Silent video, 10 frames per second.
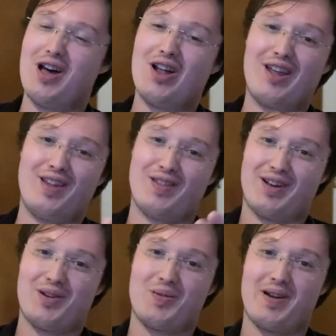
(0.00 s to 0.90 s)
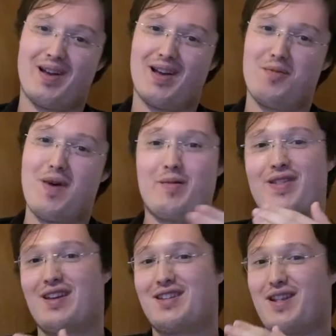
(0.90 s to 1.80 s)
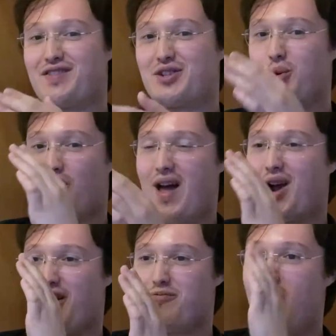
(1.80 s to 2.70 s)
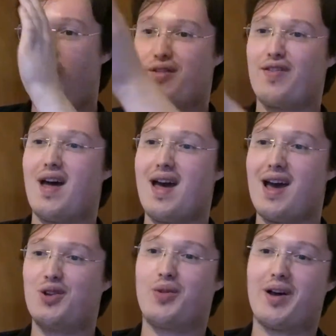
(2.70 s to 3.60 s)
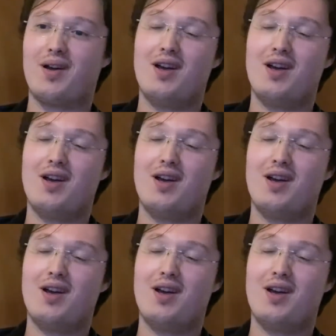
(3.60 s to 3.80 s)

early in their career and maybe they've still got that kind of path in their head, or they're